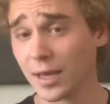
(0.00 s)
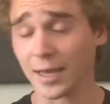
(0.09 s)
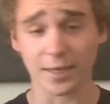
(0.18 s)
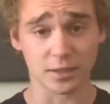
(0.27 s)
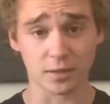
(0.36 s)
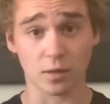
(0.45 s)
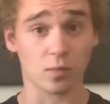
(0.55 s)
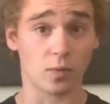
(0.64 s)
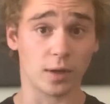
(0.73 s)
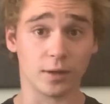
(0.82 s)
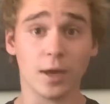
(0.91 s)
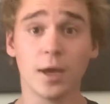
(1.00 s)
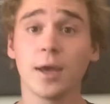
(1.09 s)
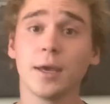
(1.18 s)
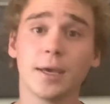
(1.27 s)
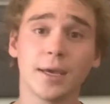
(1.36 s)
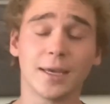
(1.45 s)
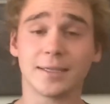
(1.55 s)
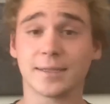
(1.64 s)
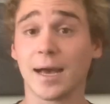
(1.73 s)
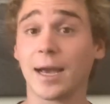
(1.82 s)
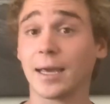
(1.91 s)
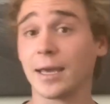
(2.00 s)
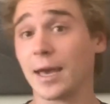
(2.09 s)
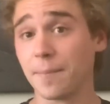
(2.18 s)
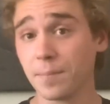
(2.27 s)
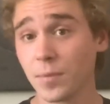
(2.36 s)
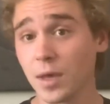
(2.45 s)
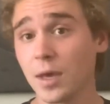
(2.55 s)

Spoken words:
I guess another one is IAM.